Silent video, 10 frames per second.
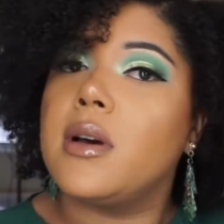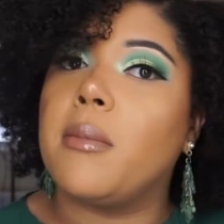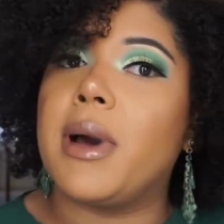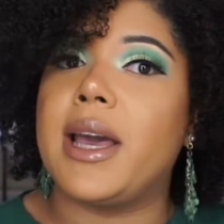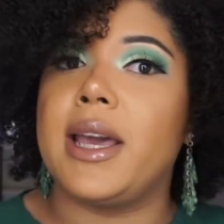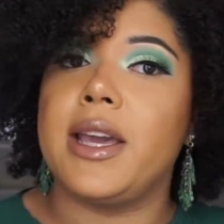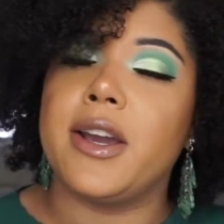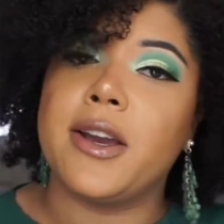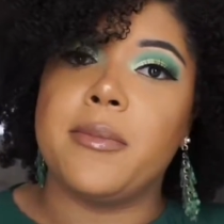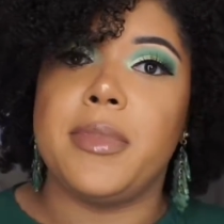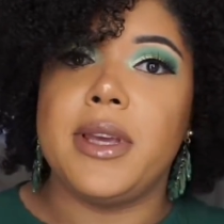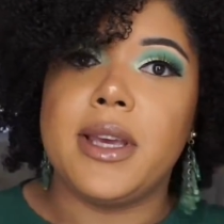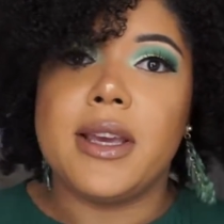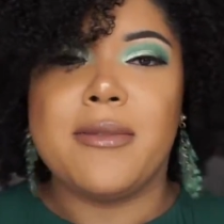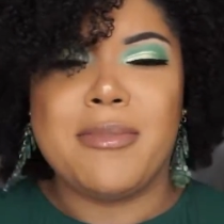my hair
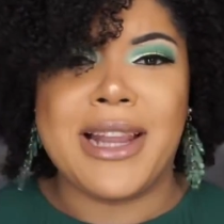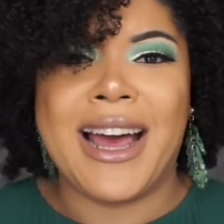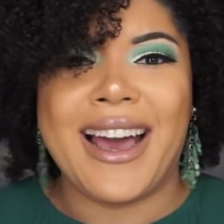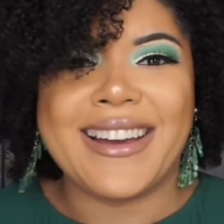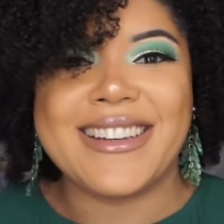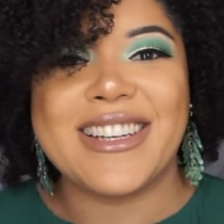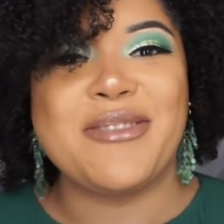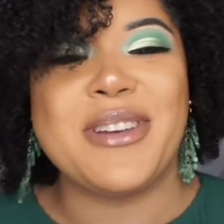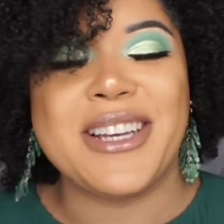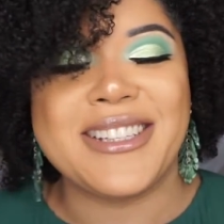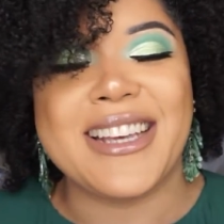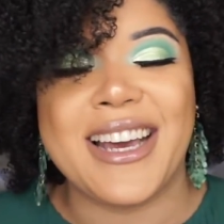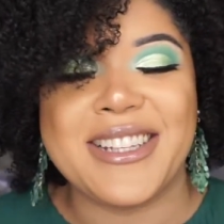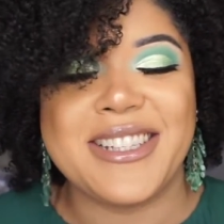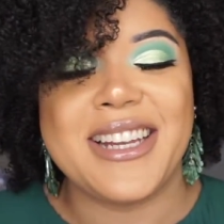being black, because
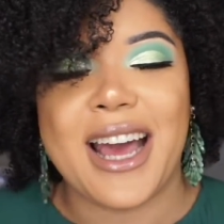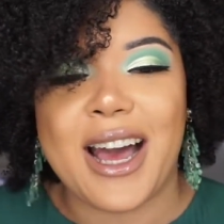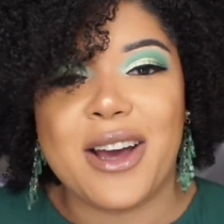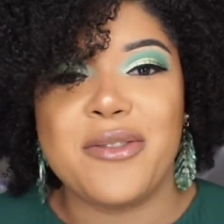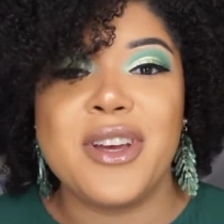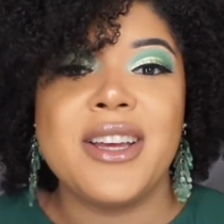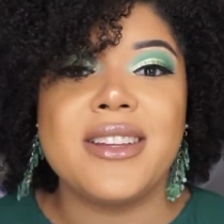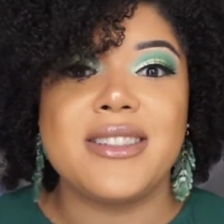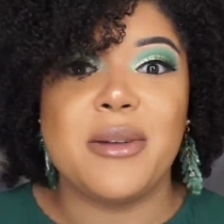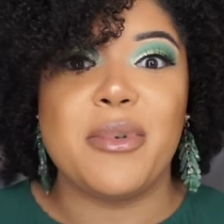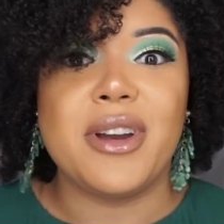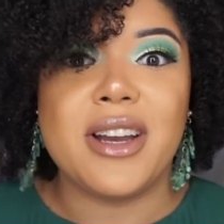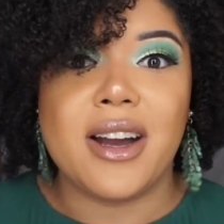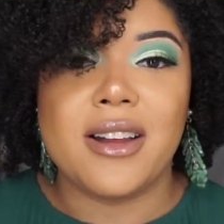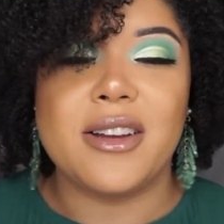I did have the
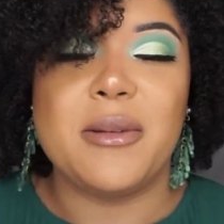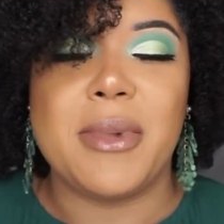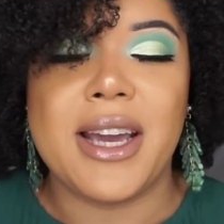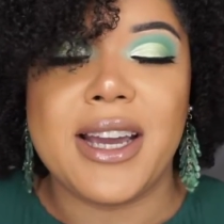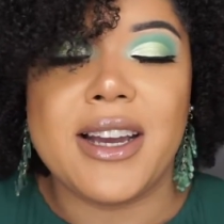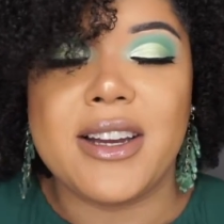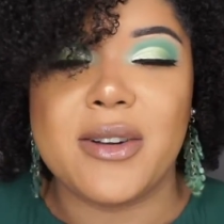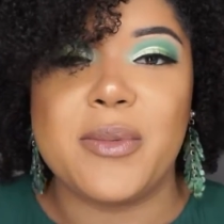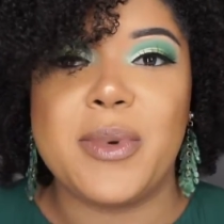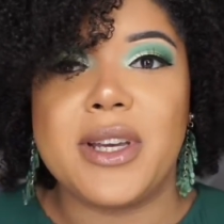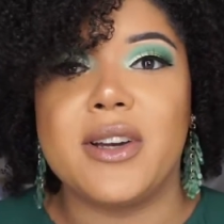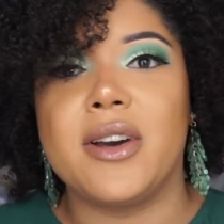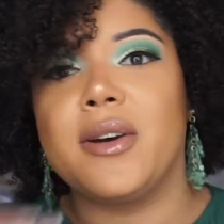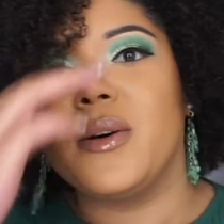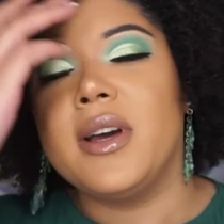temporary color in my hair a week
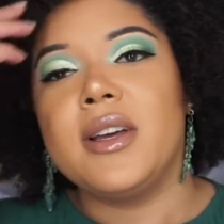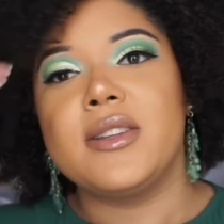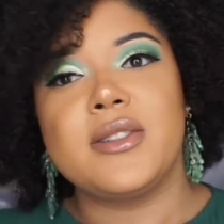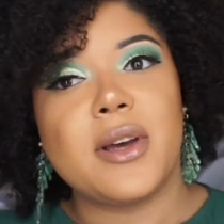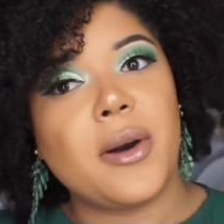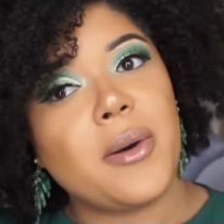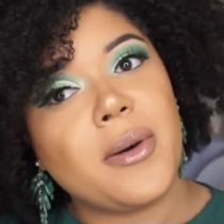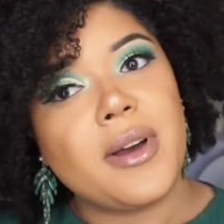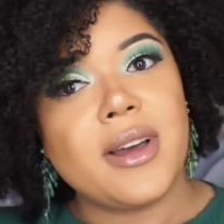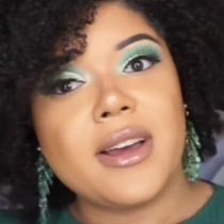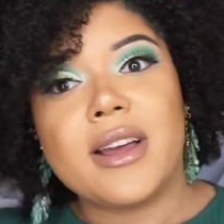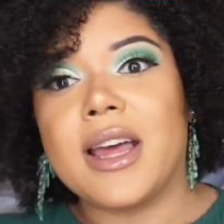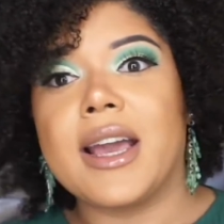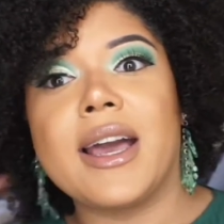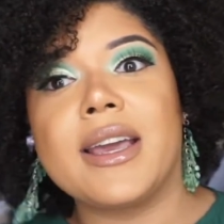ago. So
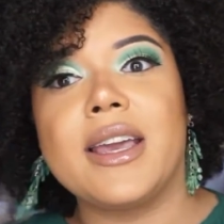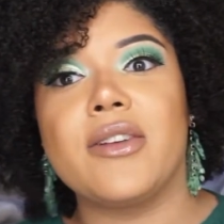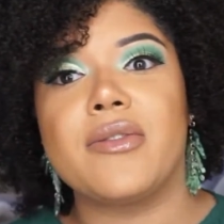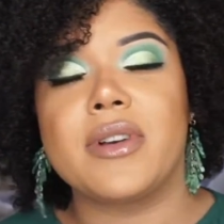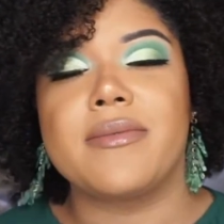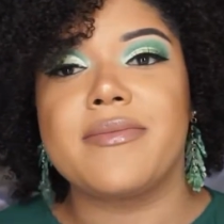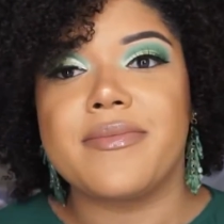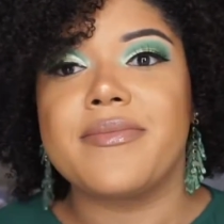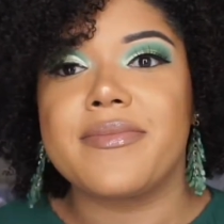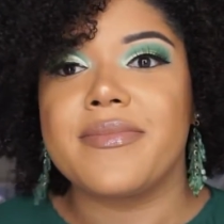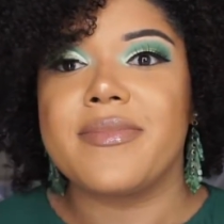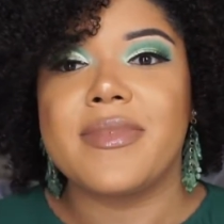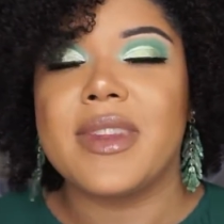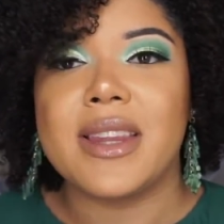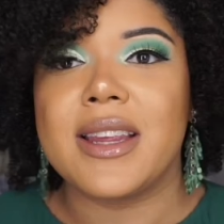like I can't
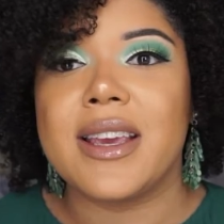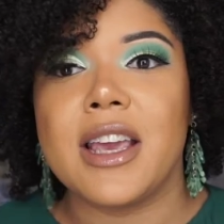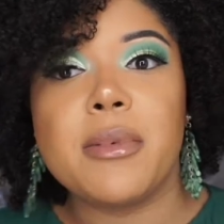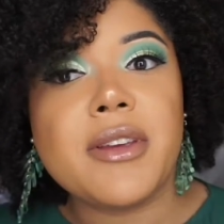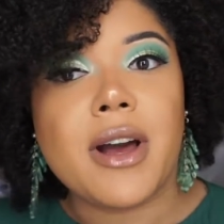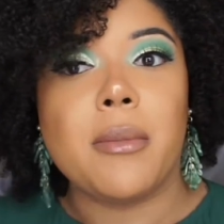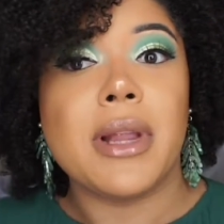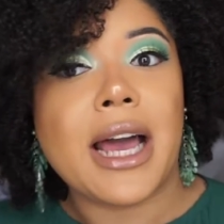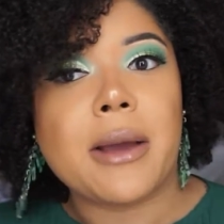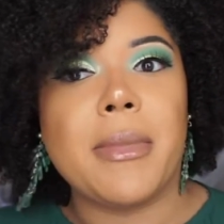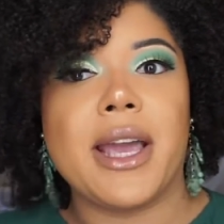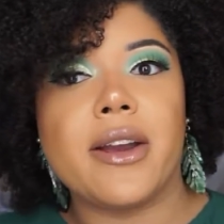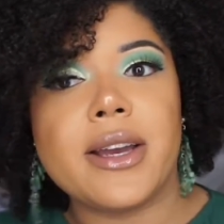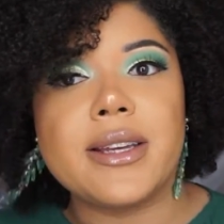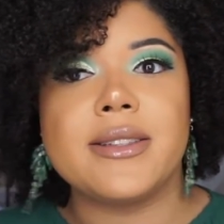believe how black my
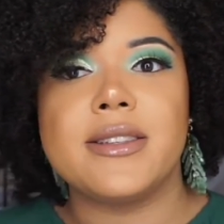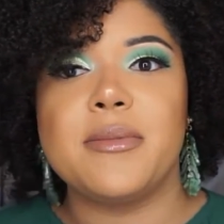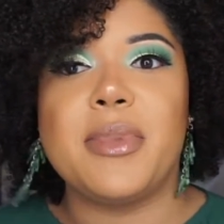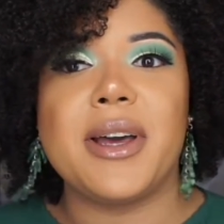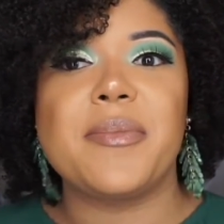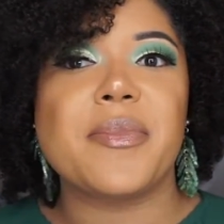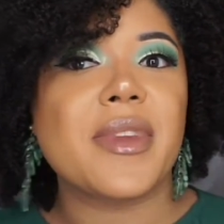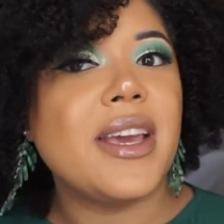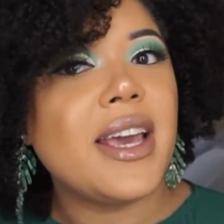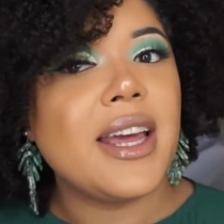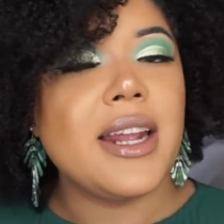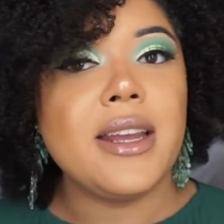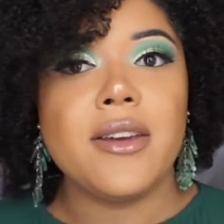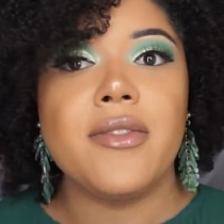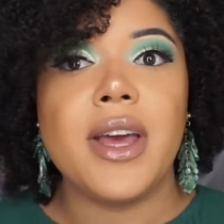hair is. But in
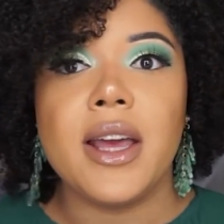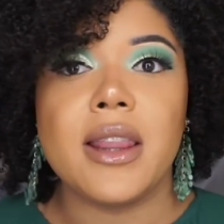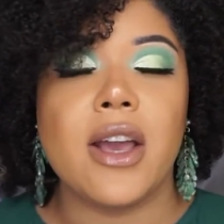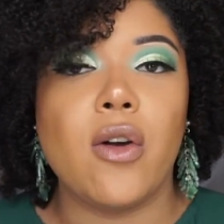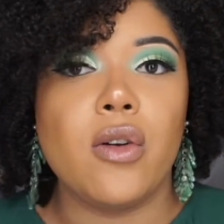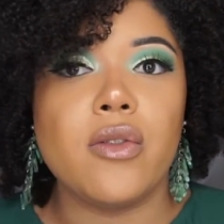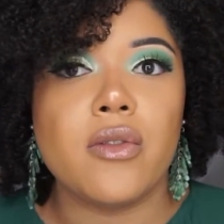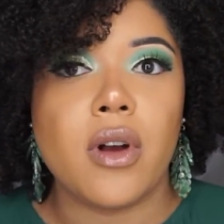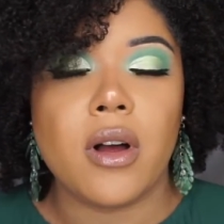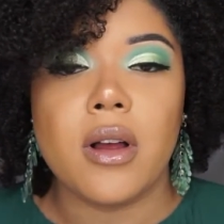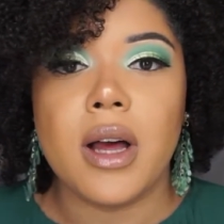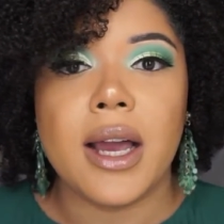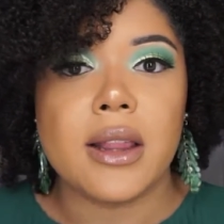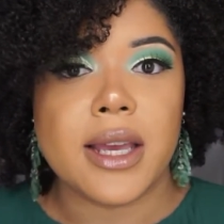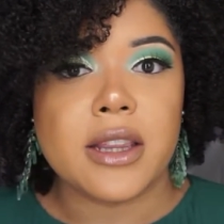any event, like overall,
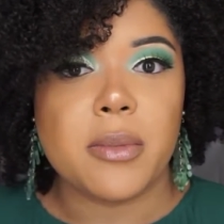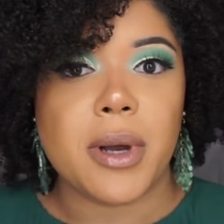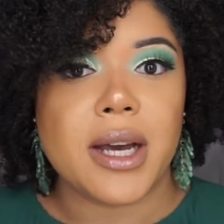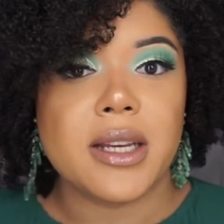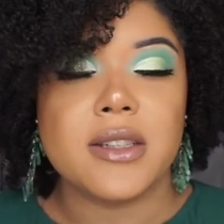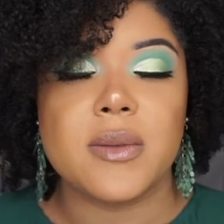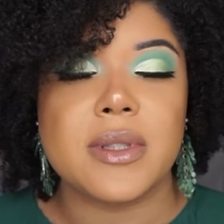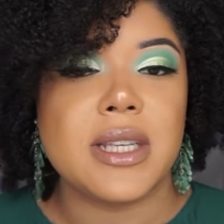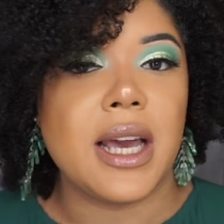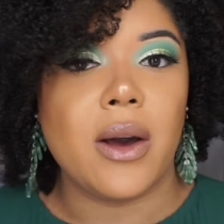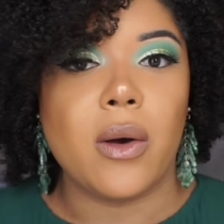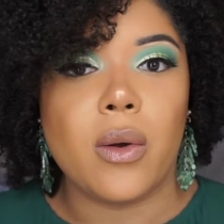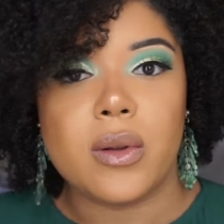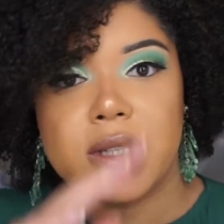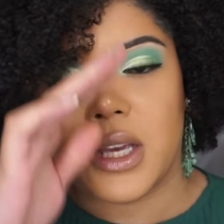I like the products. We'll see how it holds